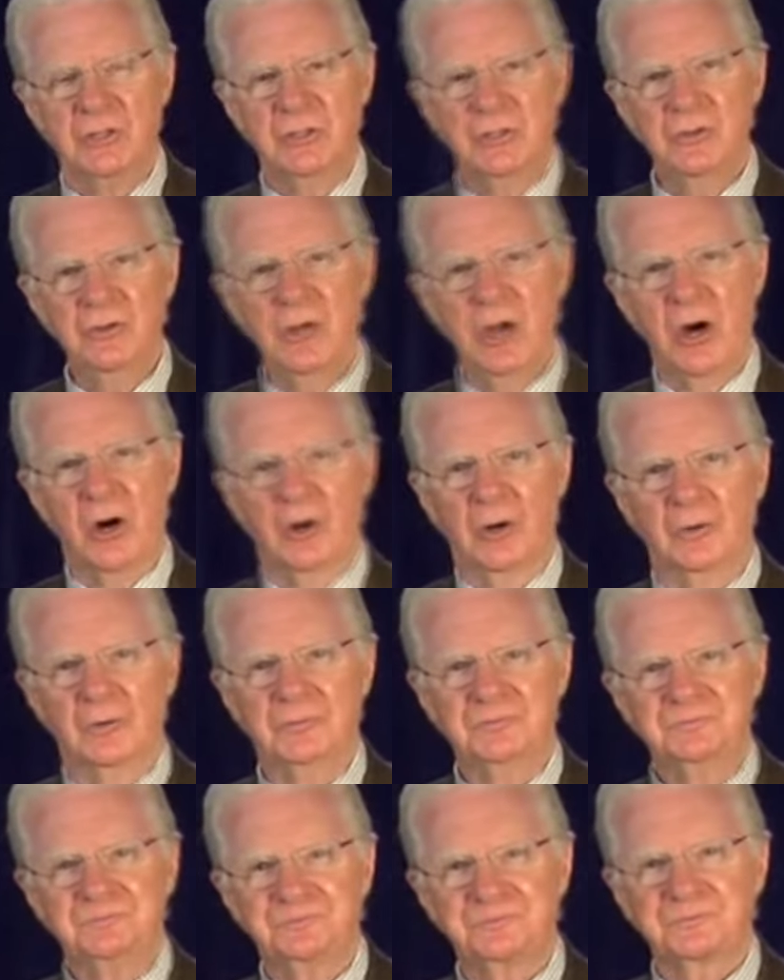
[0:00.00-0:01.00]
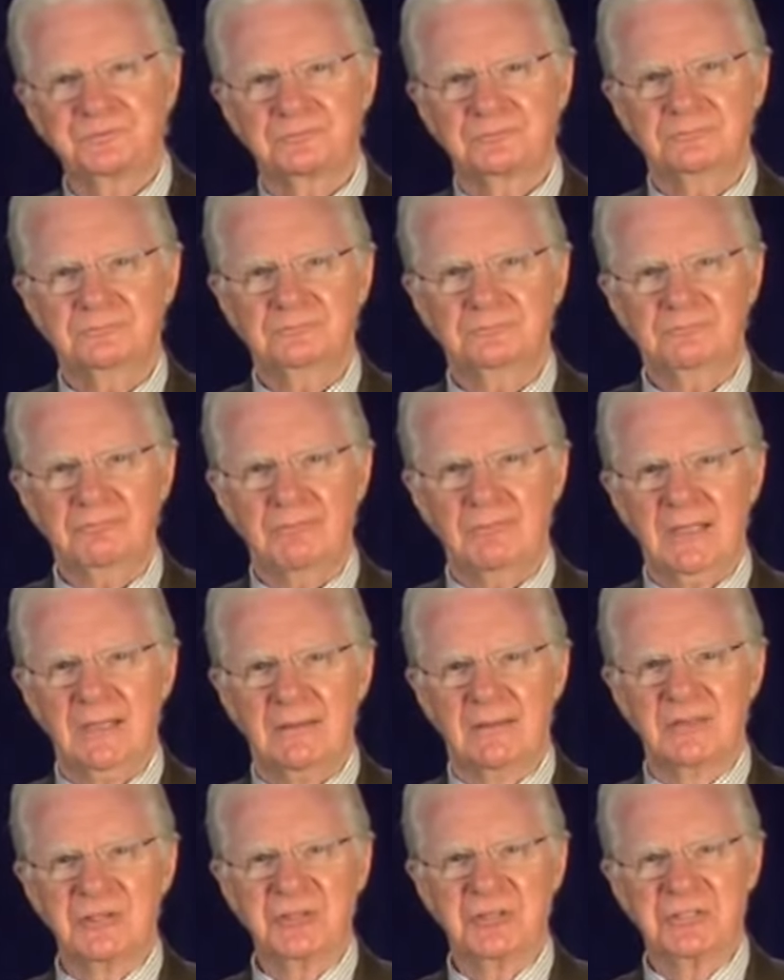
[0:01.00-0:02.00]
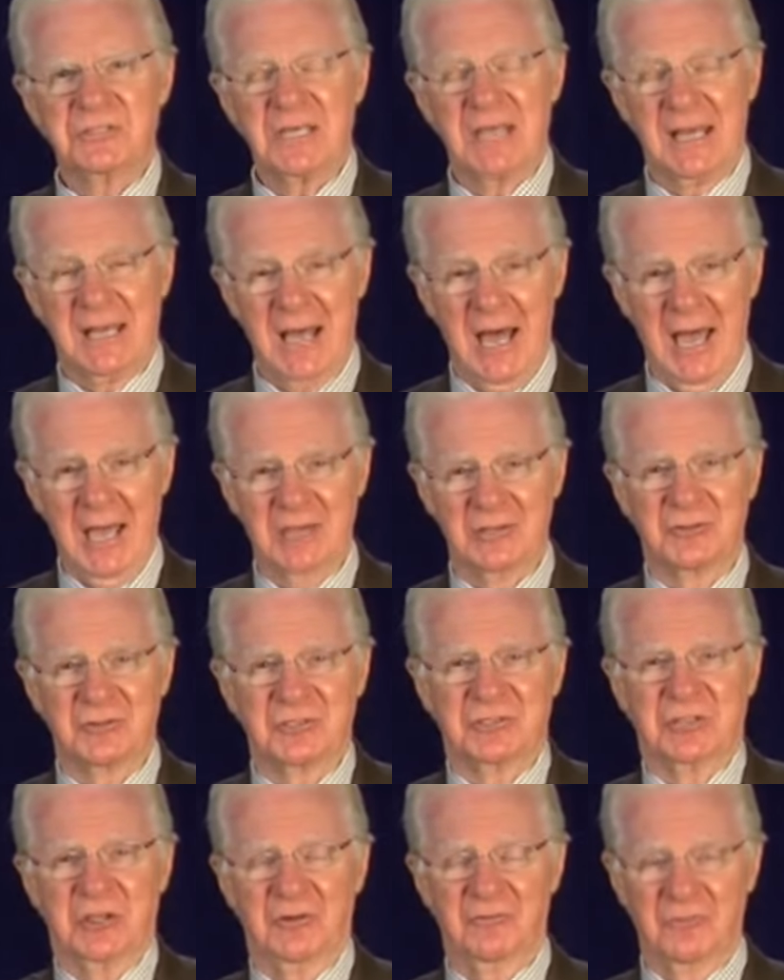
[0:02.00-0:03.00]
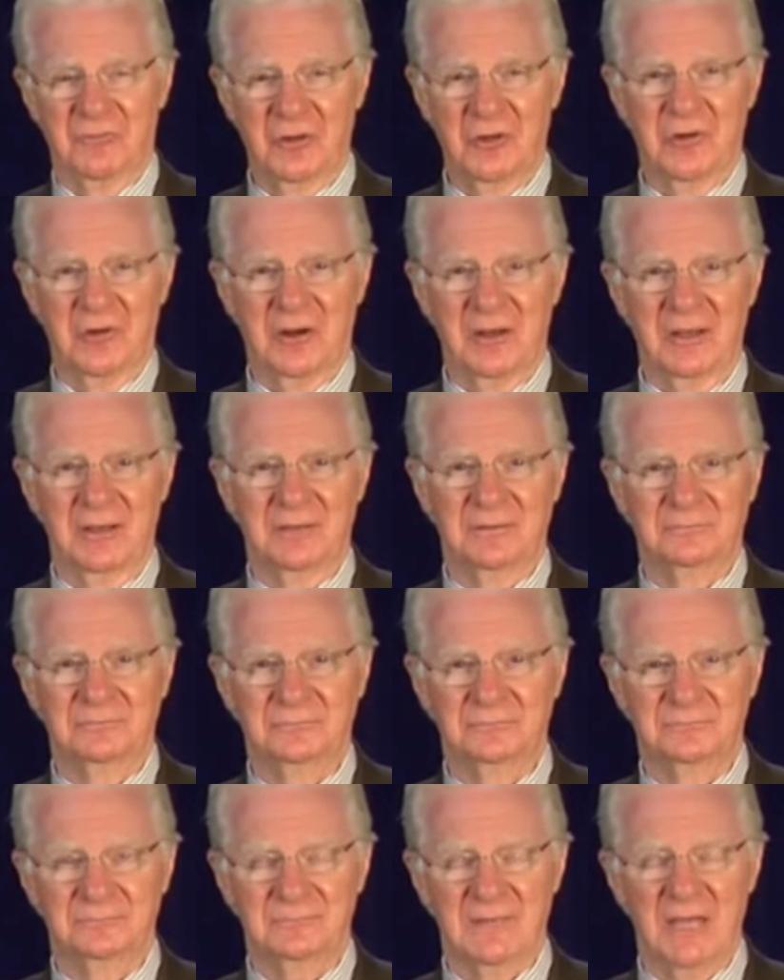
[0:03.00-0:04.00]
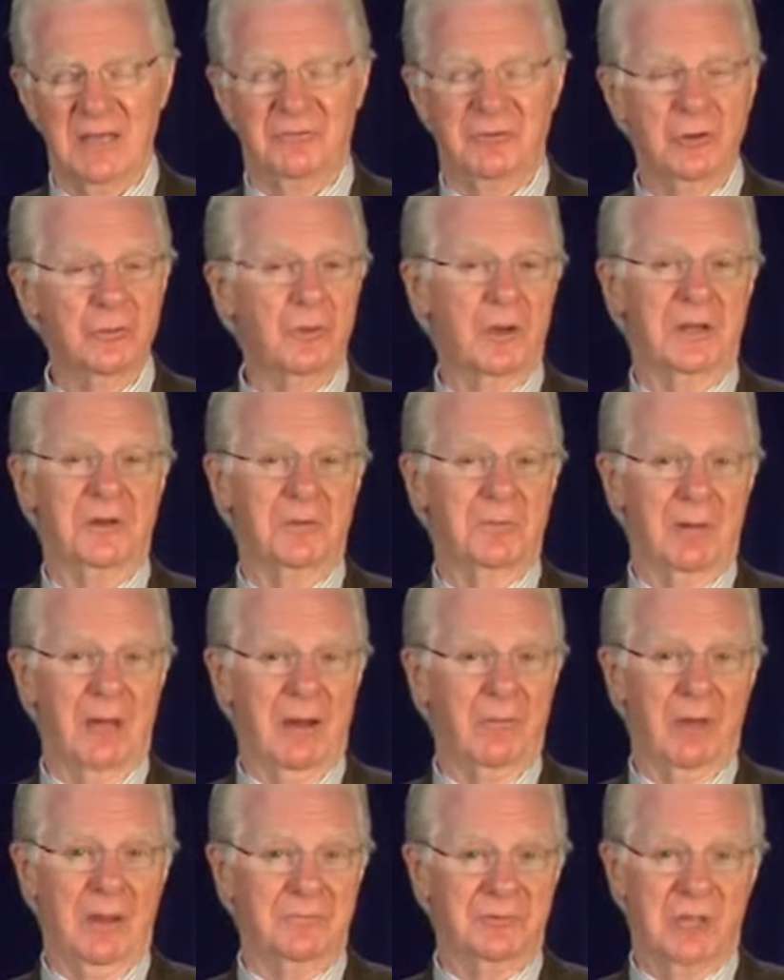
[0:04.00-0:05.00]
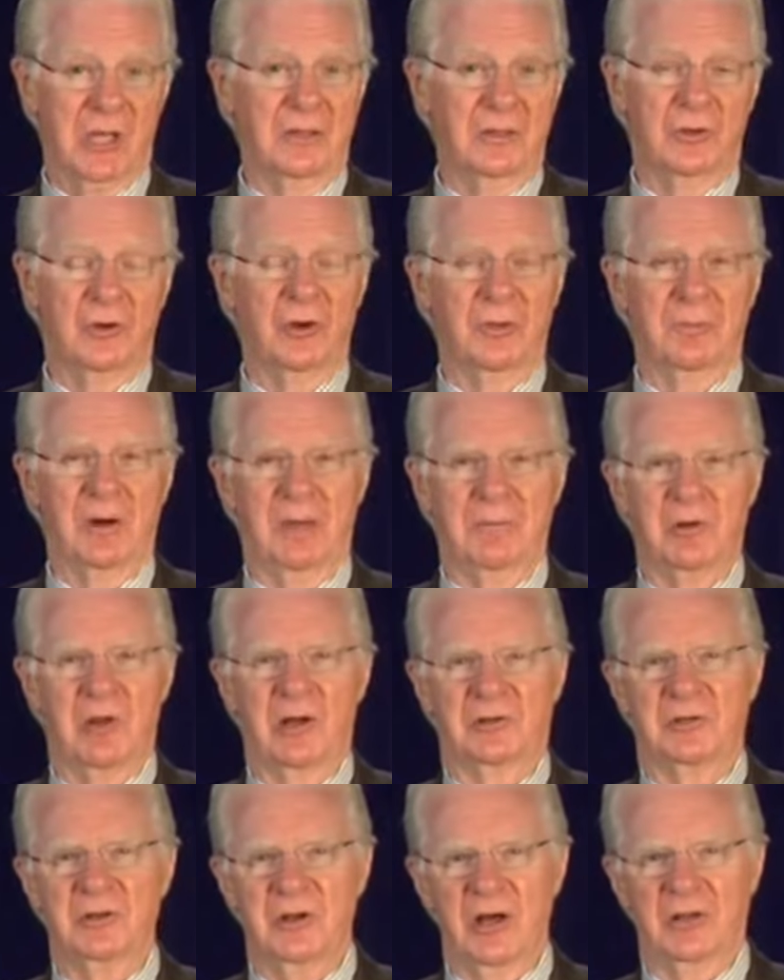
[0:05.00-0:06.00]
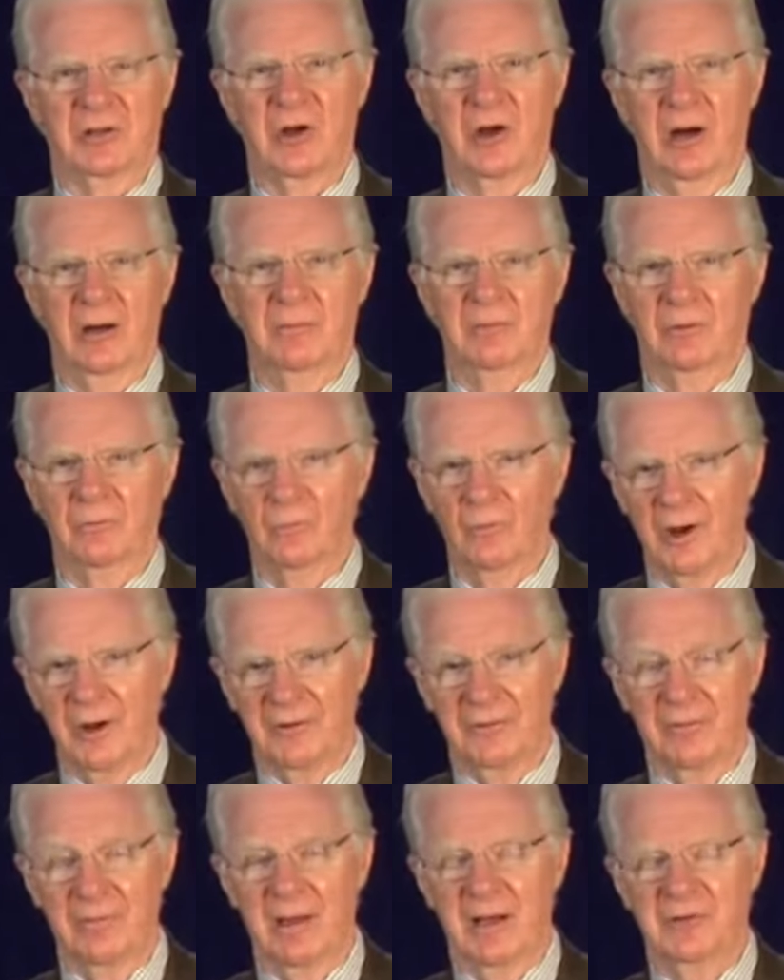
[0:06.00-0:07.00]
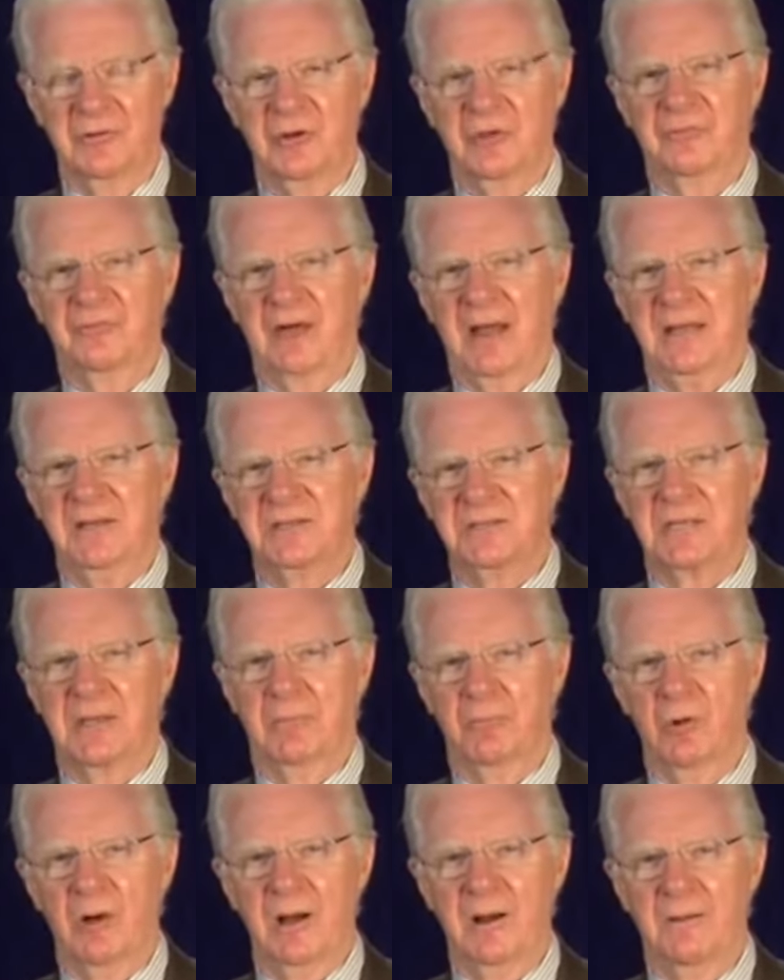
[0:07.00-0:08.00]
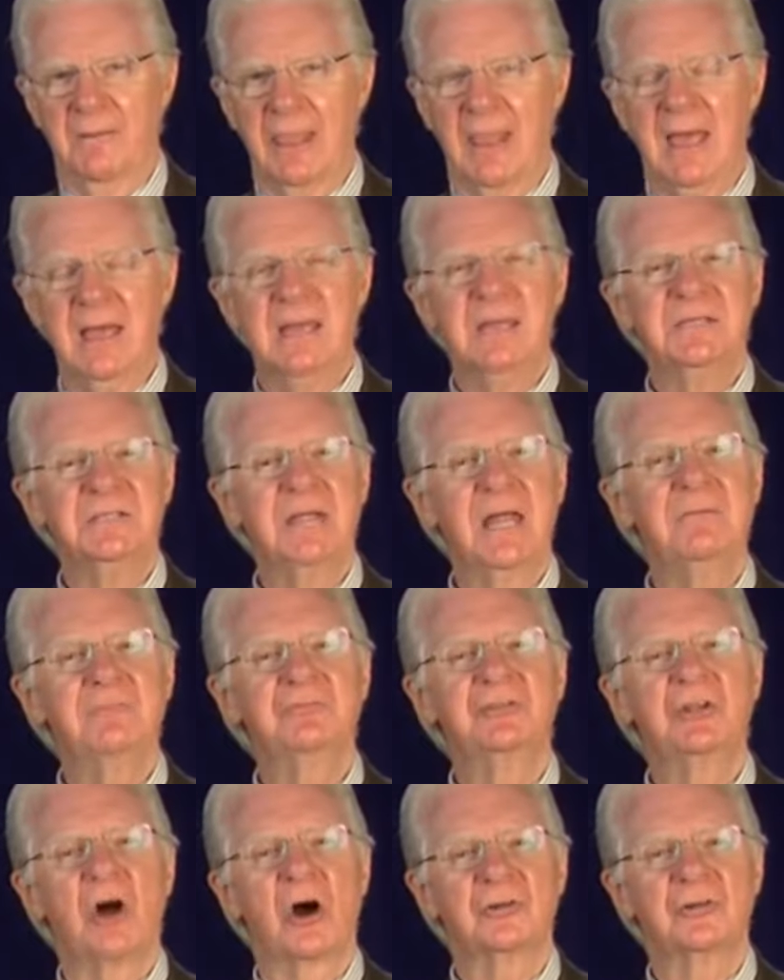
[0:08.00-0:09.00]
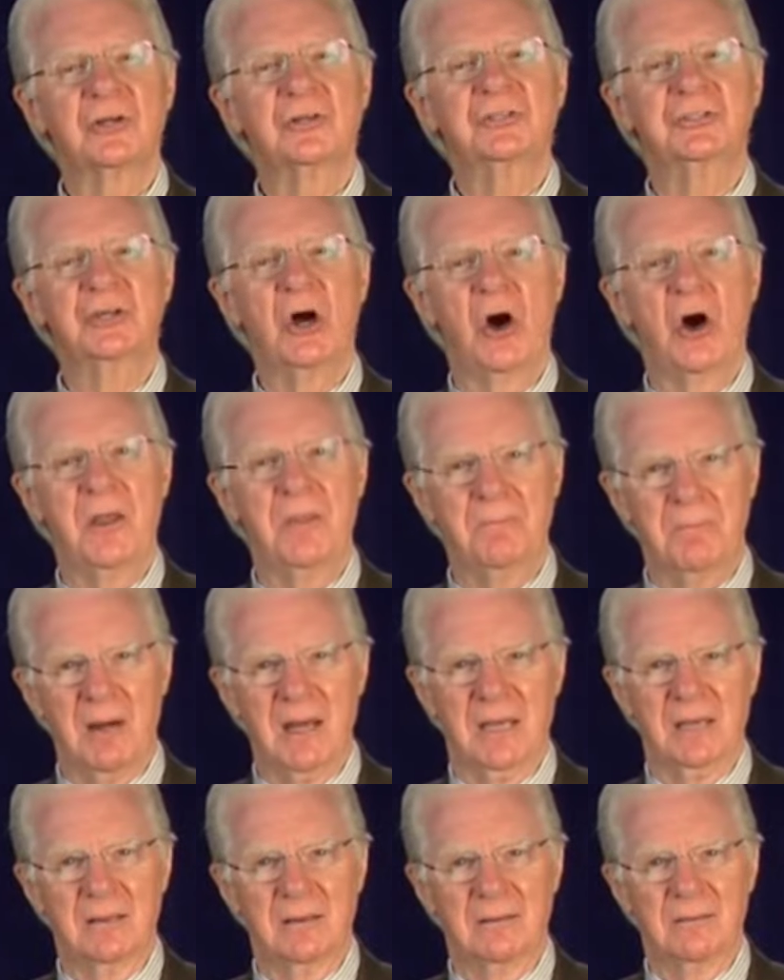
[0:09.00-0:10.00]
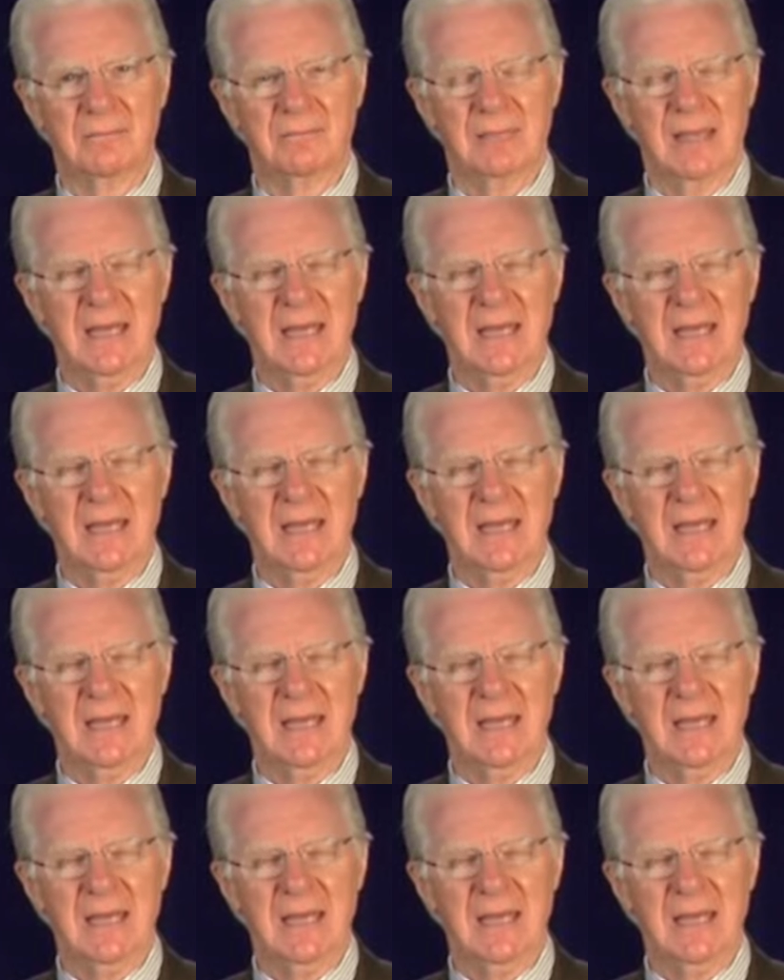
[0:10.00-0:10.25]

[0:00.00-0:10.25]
Do you know there's a psychiatrist in Florida if you went to my website, go to bobproctor.com and wander around, you'll find it somewhere. His name's Dr. John Mike.